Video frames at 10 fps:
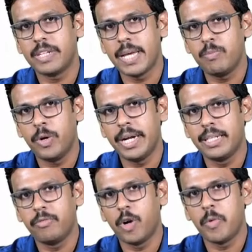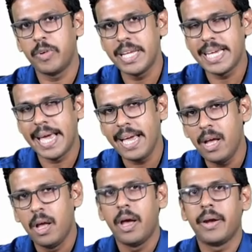type 1 in the form of decay.
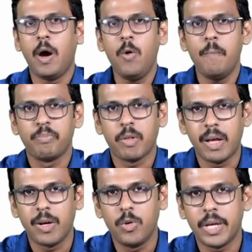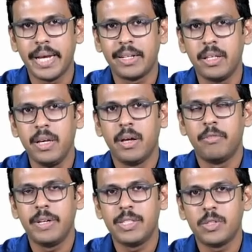Now we are looking at the
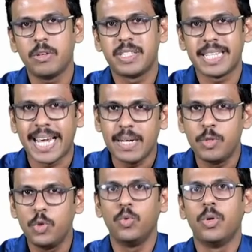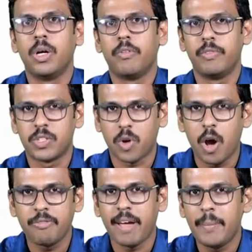features of type 2,
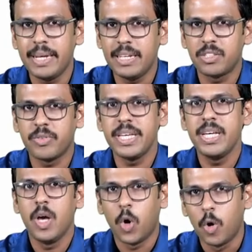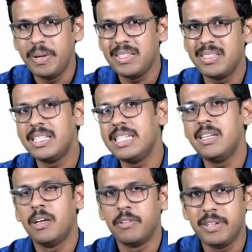strong family history,
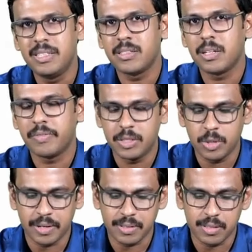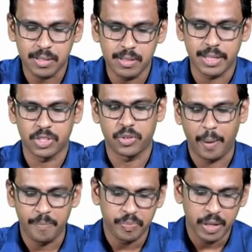obesity, features of insulin resistance, etc.
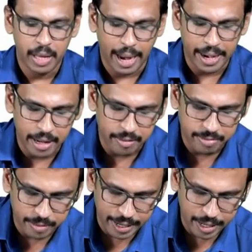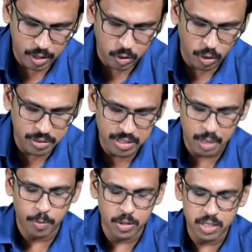And if all these are
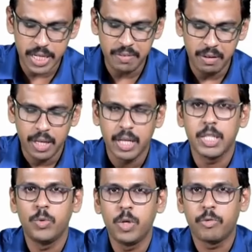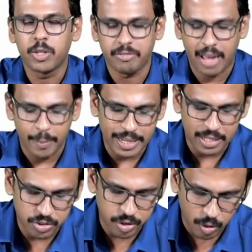positive, you look for the family
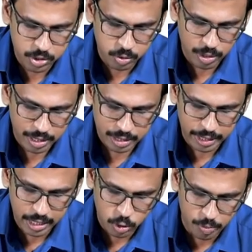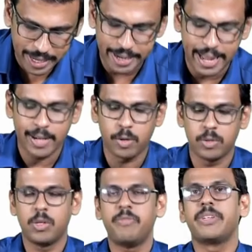history also. Then you make a
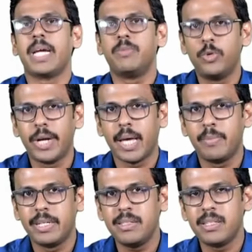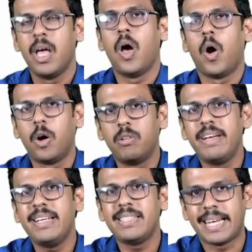diagnosis of type 2 diabetes,
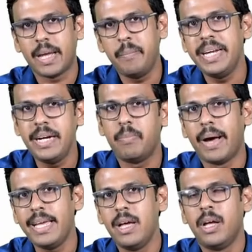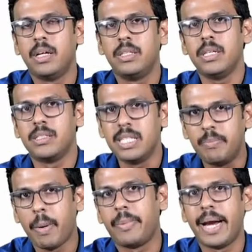always accompanied by the
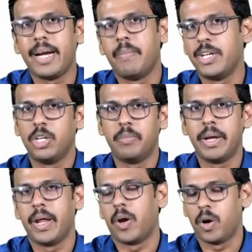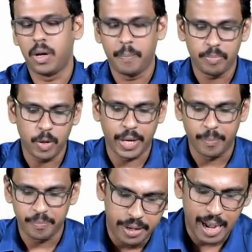C-peptide measurement and all. Okay.
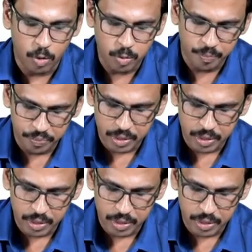Now,